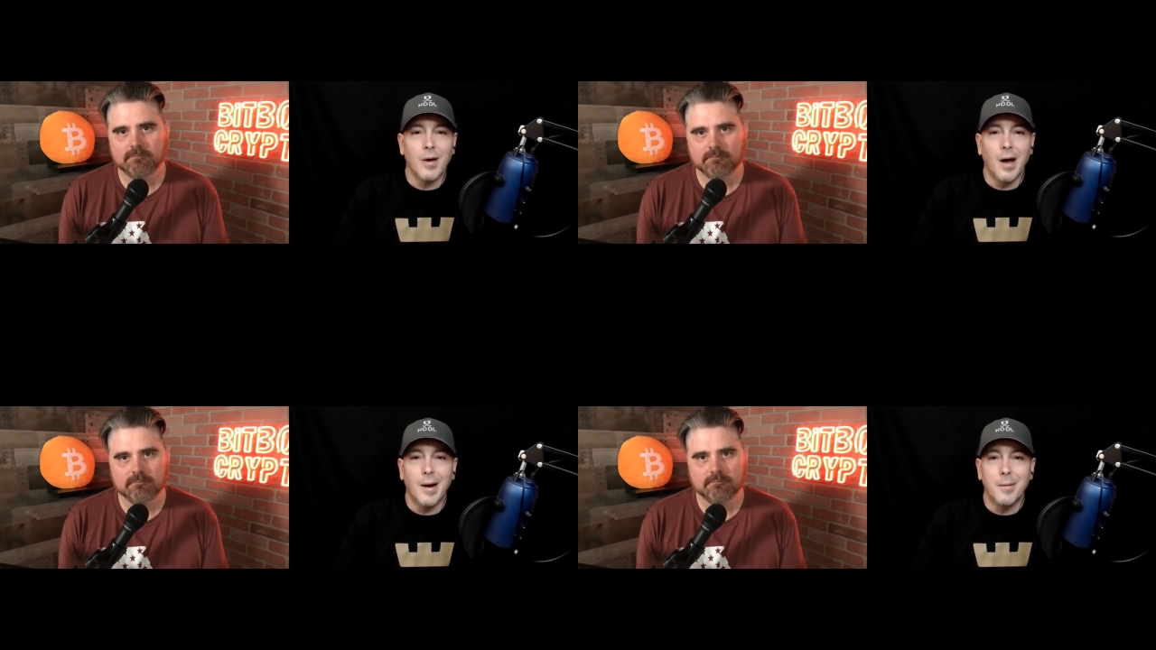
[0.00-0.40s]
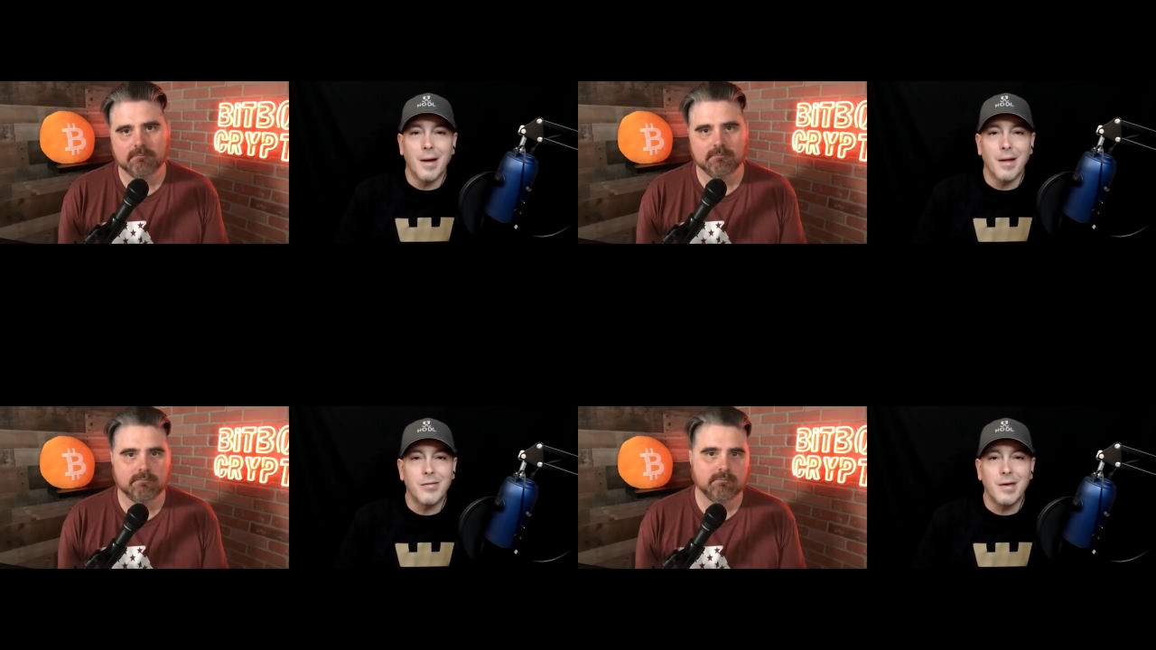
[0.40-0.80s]

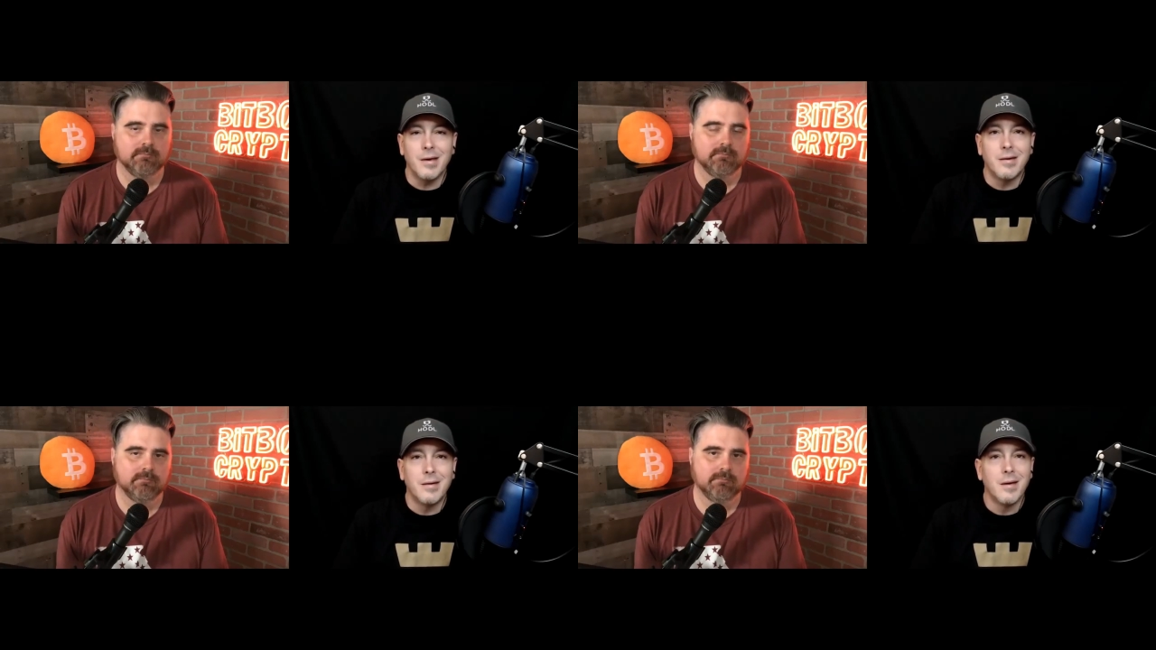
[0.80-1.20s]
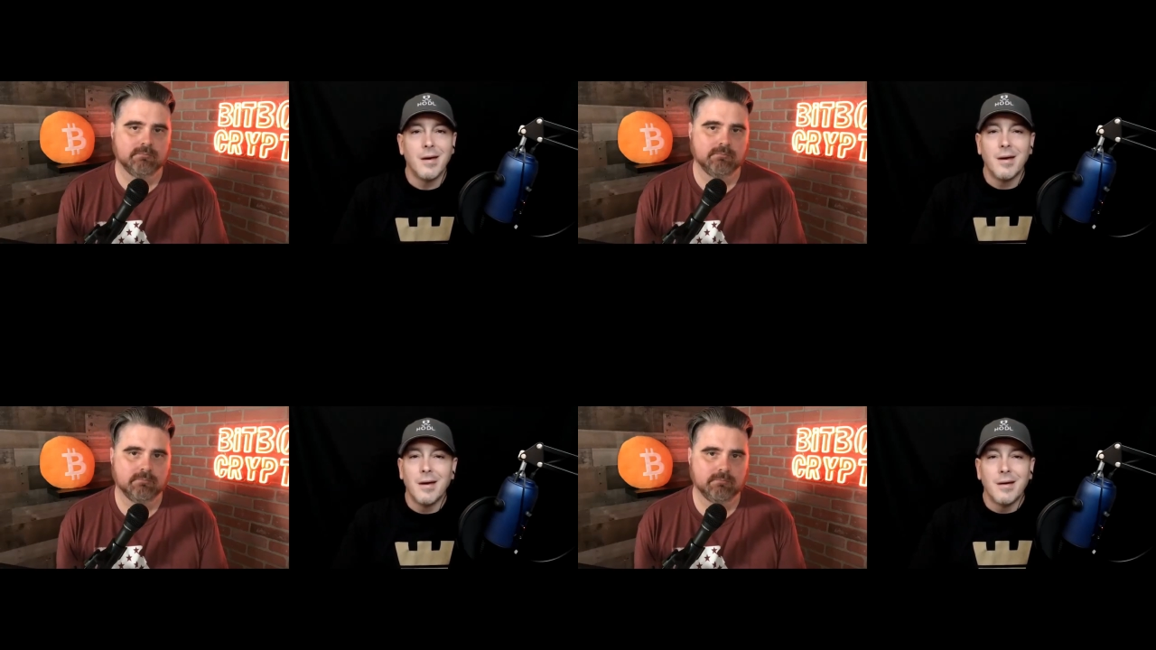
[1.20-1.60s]
Speaker 1: I think
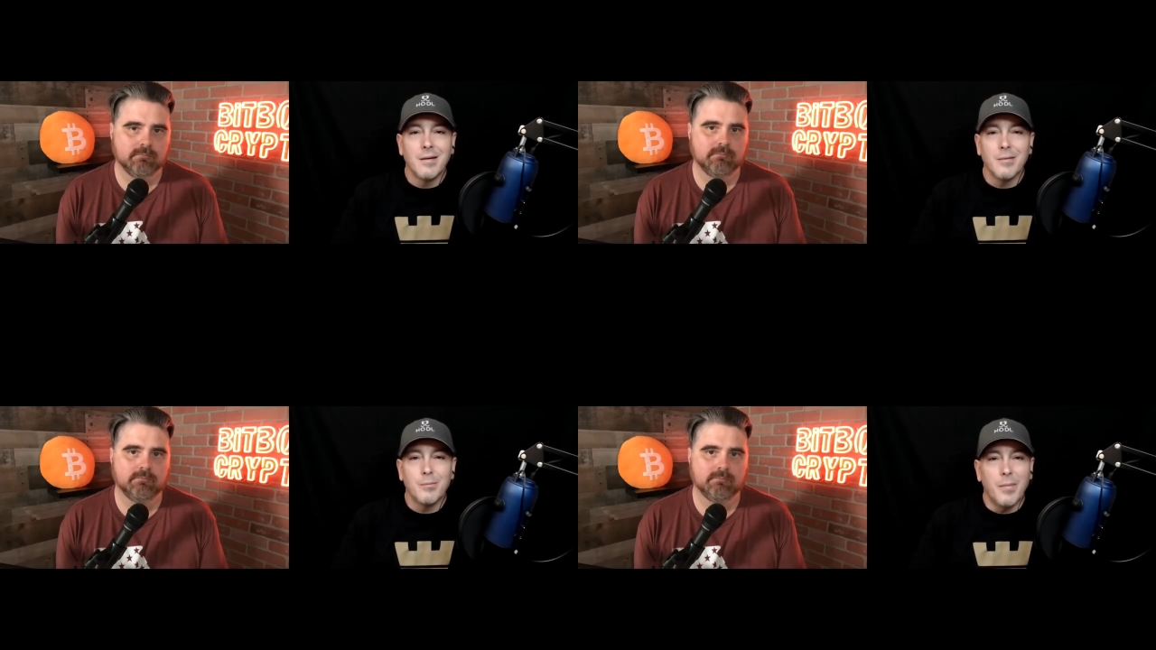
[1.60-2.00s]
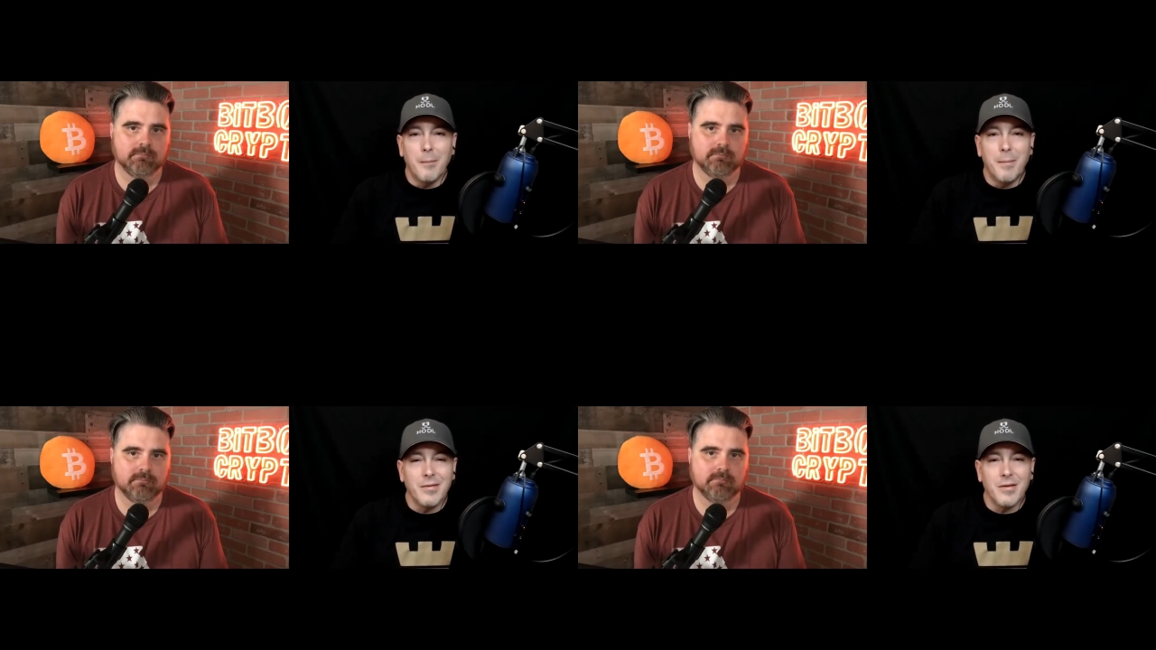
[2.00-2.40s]

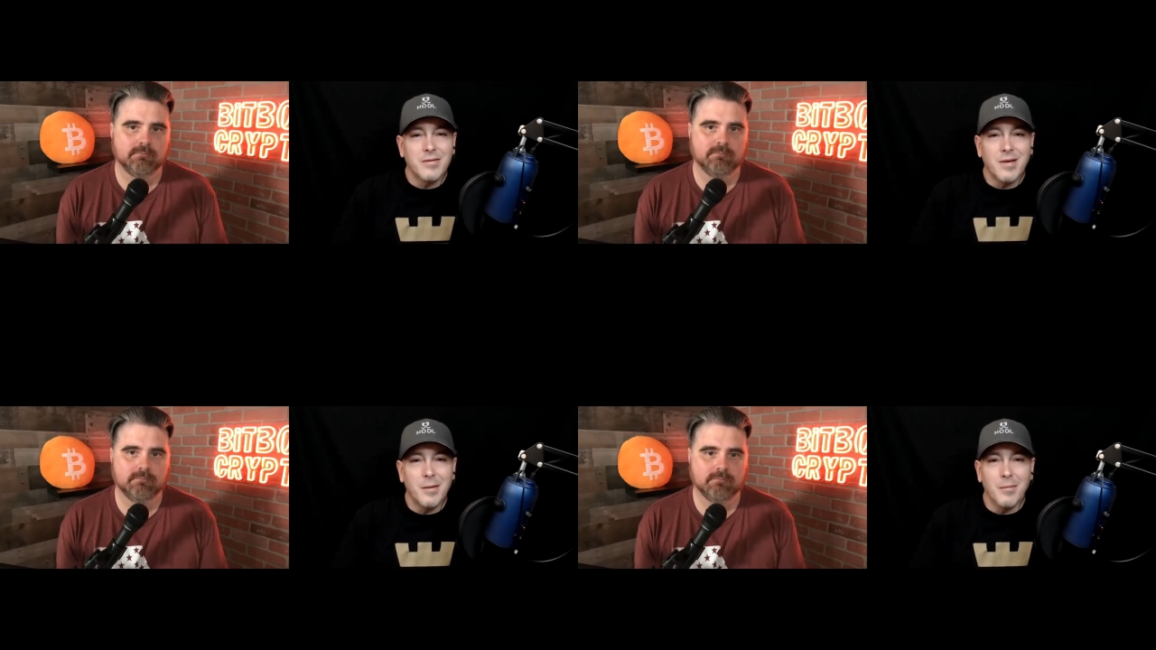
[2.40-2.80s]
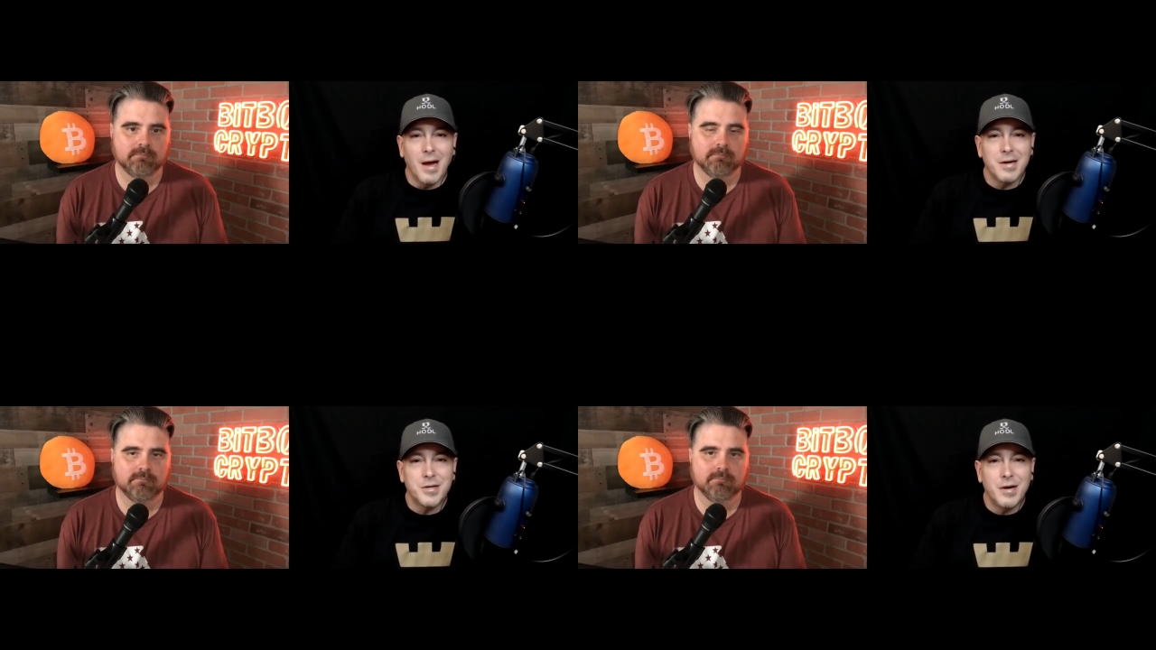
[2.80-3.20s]
about this time
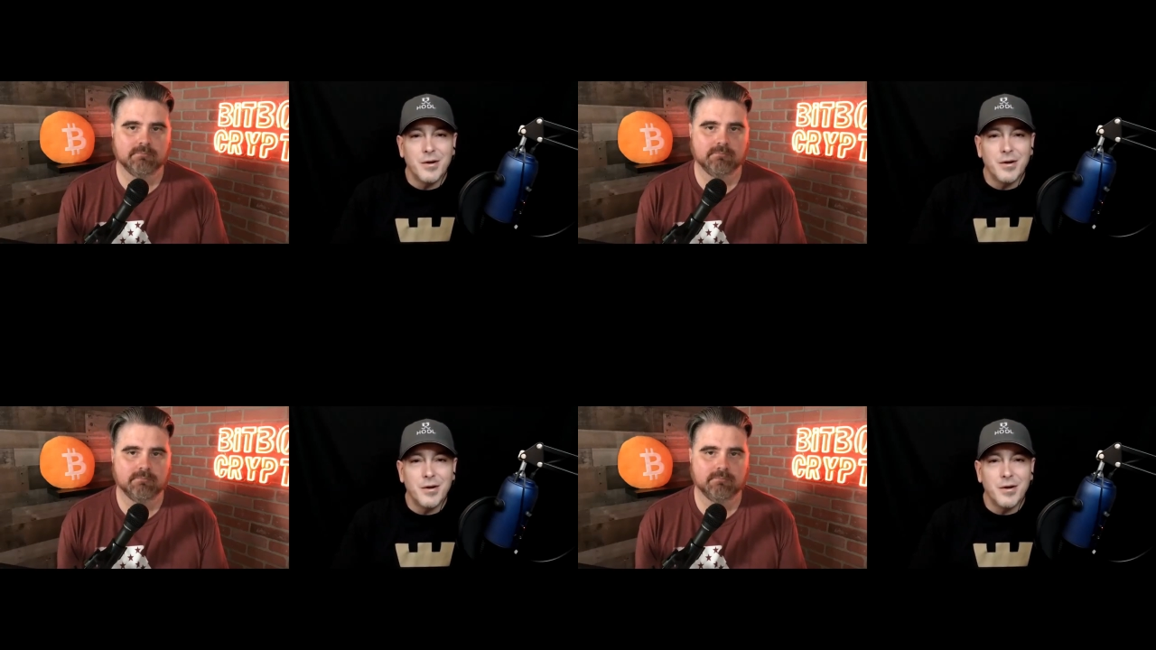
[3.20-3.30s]
last year,